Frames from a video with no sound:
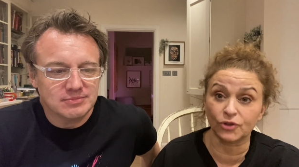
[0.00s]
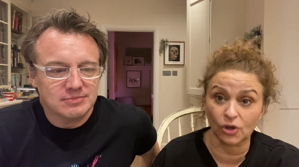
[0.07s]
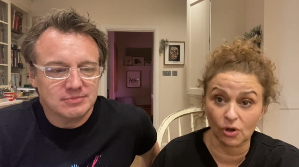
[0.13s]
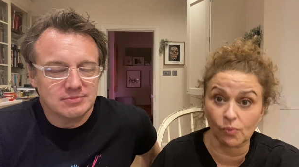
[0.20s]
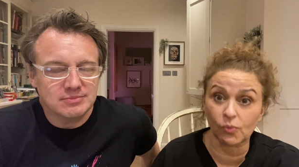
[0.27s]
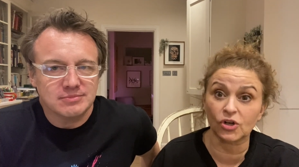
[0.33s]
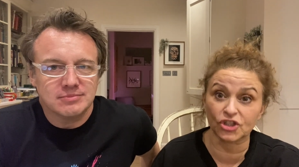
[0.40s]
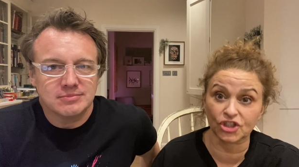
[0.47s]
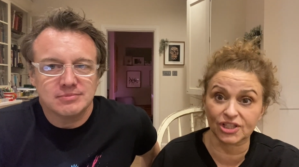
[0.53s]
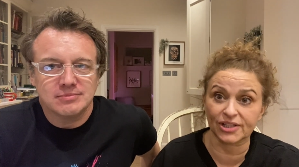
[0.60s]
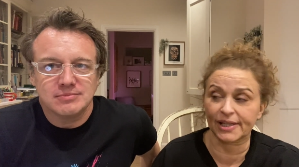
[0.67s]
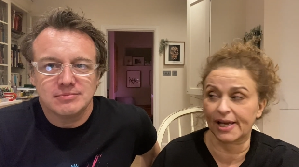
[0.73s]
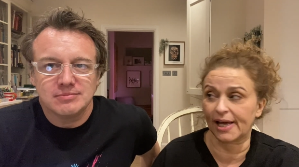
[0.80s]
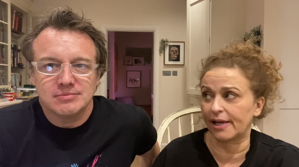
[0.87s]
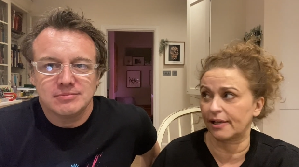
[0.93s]
Speaker 1: not watching
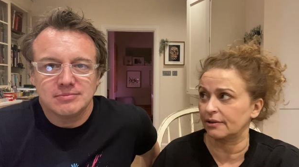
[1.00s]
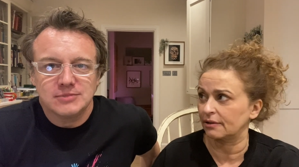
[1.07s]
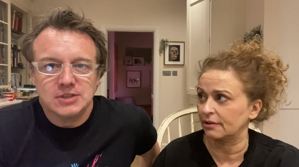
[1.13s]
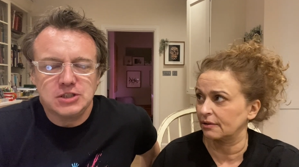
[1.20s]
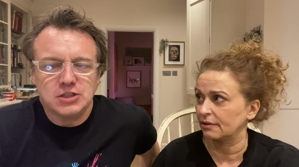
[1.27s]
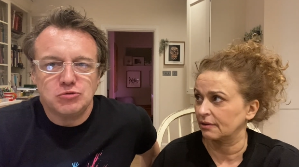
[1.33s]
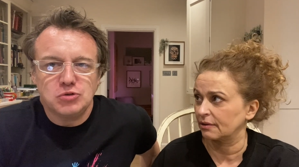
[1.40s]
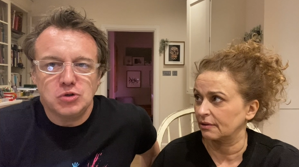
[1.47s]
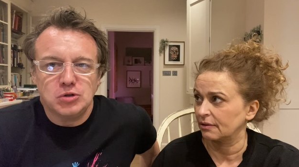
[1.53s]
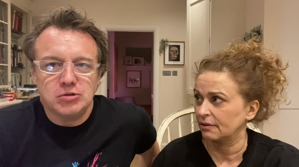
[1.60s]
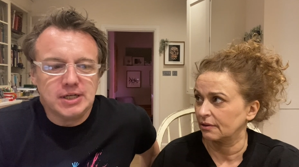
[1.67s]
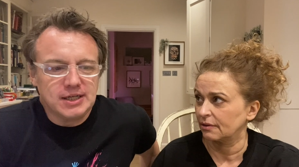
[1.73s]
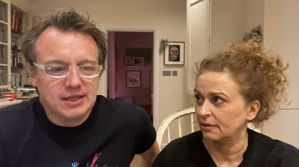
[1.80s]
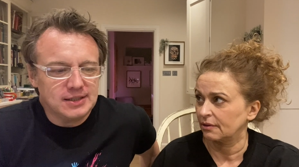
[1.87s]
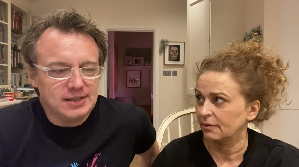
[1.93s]
that.
Speaker 2: Is it
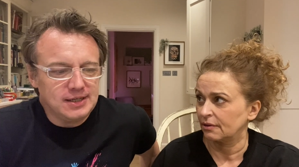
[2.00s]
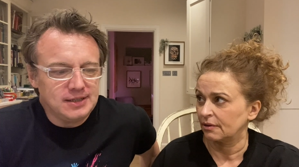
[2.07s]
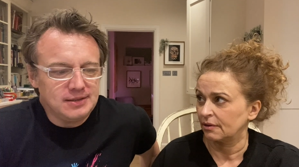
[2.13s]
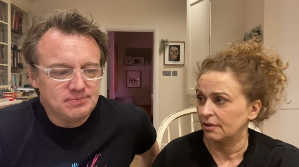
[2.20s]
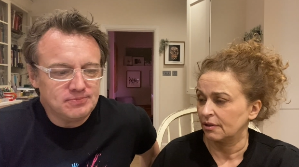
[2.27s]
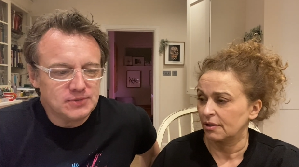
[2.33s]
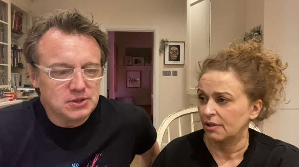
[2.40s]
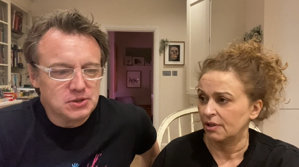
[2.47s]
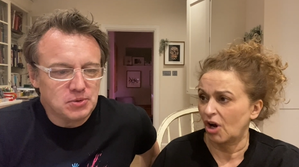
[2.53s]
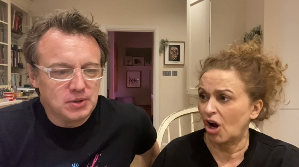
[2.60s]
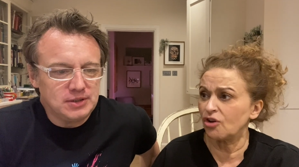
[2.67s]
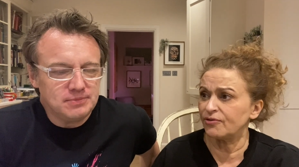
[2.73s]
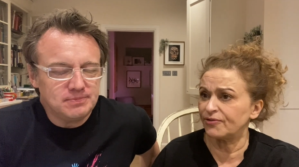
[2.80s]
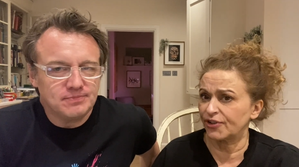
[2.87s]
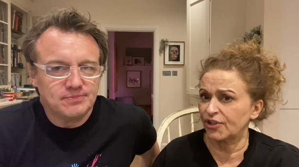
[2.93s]
Rory Kinnear as well?
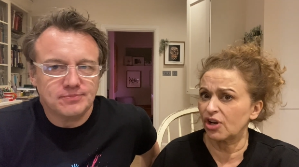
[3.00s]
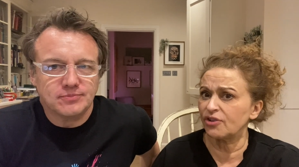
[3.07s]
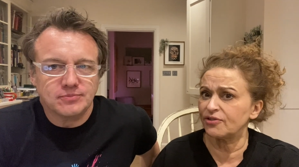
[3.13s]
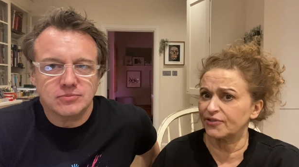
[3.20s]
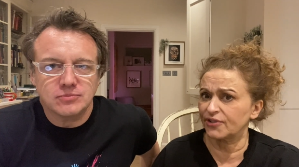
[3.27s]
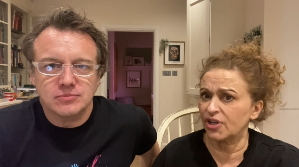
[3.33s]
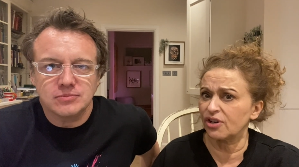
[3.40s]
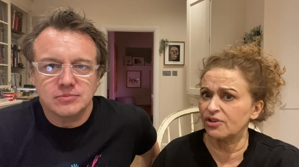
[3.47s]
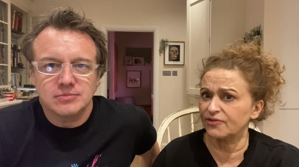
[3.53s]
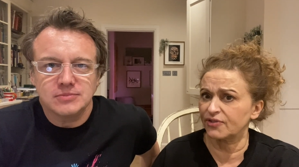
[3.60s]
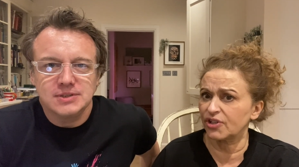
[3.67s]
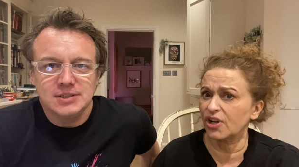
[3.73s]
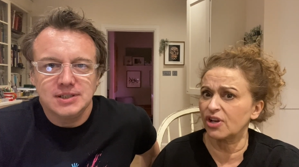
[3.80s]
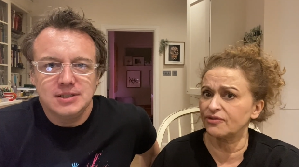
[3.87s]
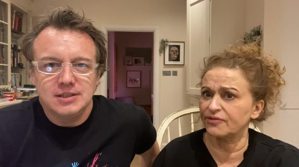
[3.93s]
Over
Speaker 1: and over and over
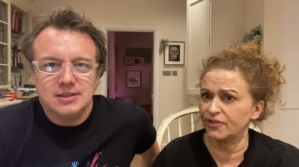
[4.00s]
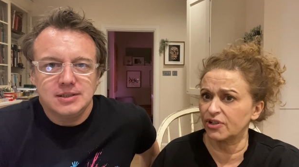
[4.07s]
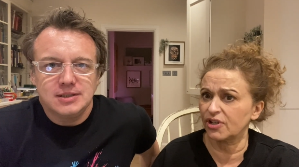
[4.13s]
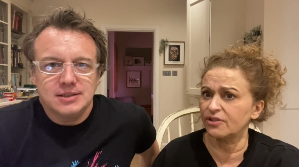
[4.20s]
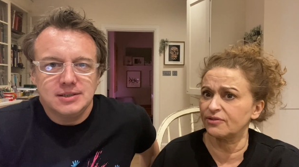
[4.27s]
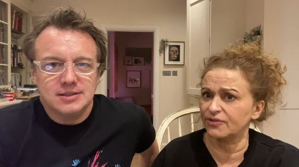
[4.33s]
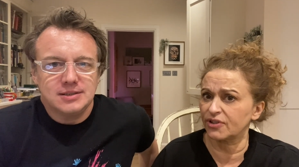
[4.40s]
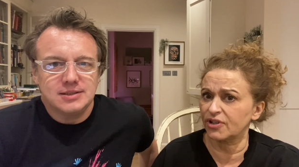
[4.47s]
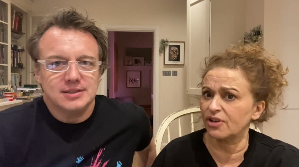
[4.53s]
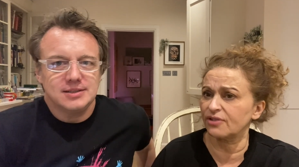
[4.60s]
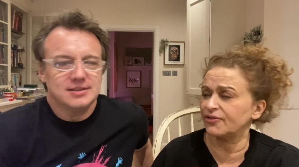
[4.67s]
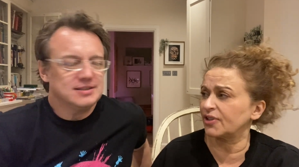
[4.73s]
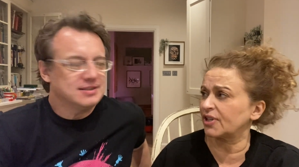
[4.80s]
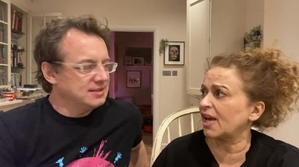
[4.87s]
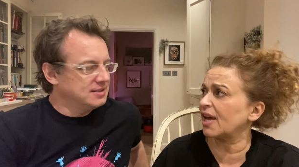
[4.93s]
and over and over and
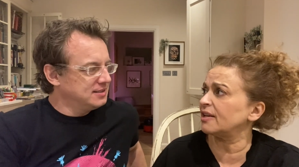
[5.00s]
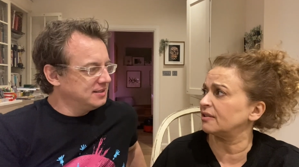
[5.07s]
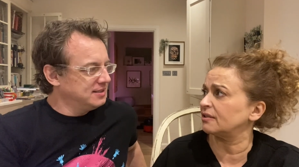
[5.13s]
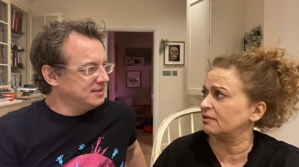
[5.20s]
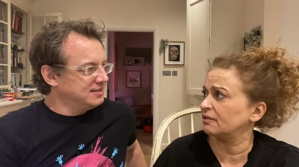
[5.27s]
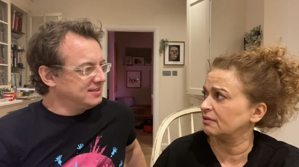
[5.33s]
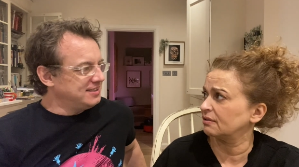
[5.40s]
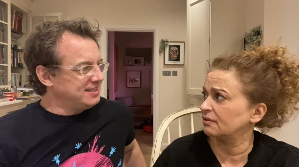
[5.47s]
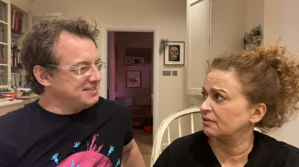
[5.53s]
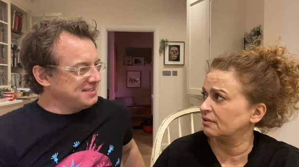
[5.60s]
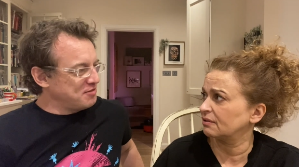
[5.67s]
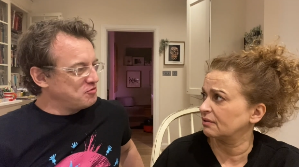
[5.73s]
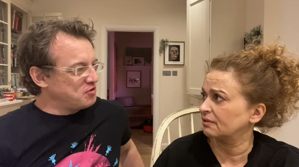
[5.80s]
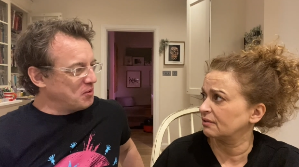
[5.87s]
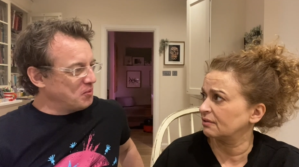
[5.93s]
over again.
Speaker 2: He's
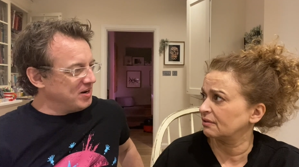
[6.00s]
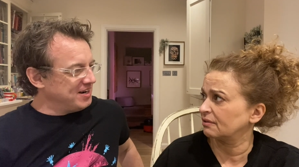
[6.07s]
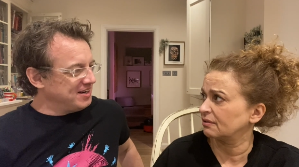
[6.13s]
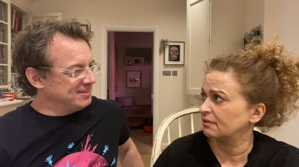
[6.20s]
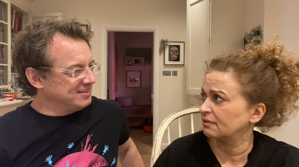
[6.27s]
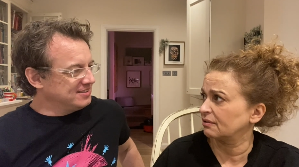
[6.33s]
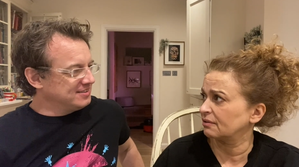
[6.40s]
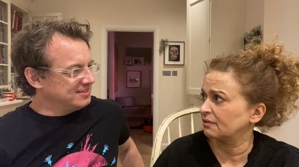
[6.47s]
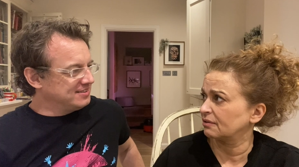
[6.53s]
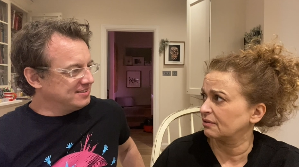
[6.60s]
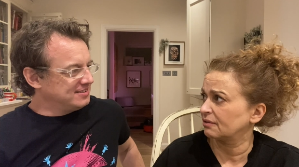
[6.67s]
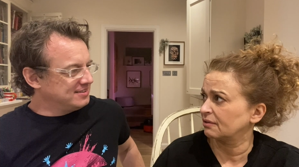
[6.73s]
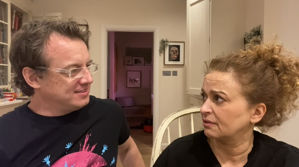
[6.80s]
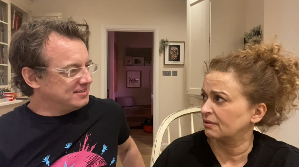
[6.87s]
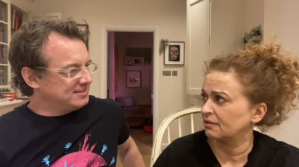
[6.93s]
everywhere.
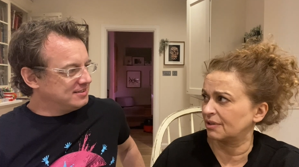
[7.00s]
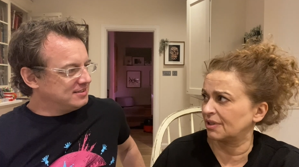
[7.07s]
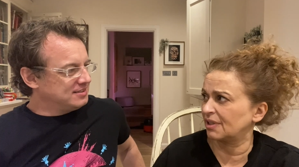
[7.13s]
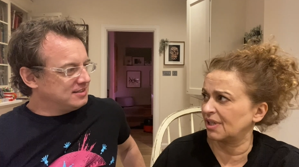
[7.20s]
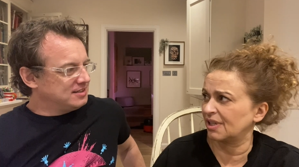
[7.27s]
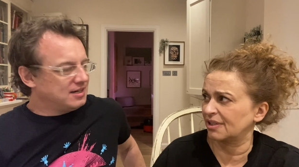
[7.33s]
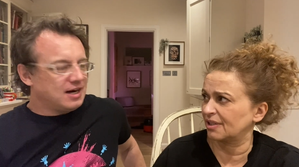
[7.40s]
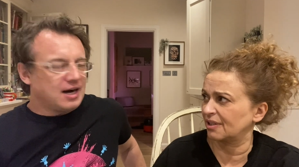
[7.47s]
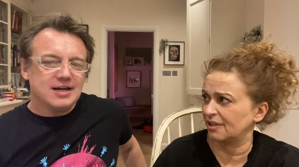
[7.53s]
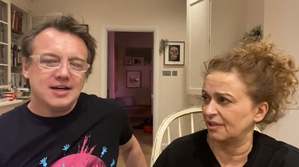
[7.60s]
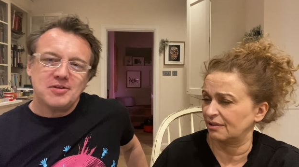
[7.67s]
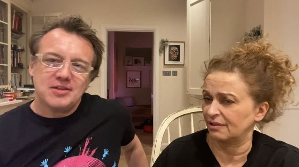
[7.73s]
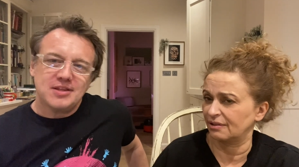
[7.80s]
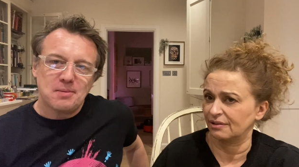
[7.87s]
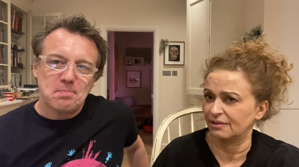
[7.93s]
I don't like it. I
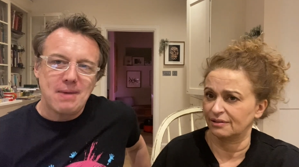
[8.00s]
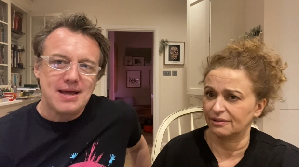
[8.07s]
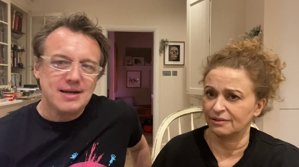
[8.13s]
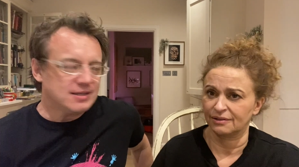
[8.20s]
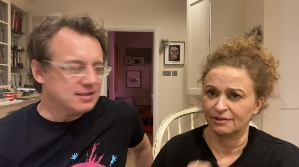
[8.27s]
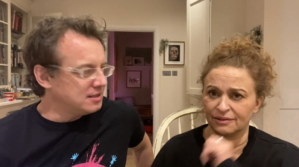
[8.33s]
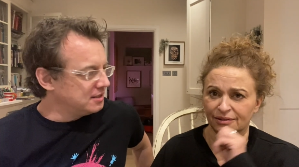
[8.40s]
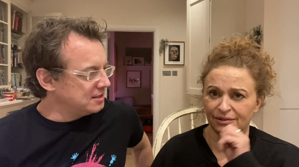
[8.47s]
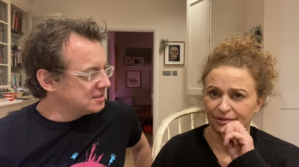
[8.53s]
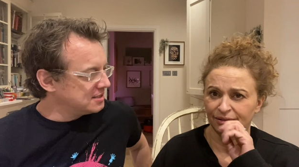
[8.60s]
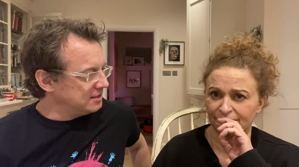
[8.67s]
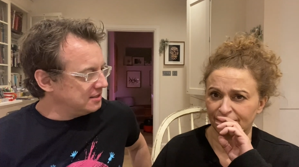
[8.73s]
don't think men are nice in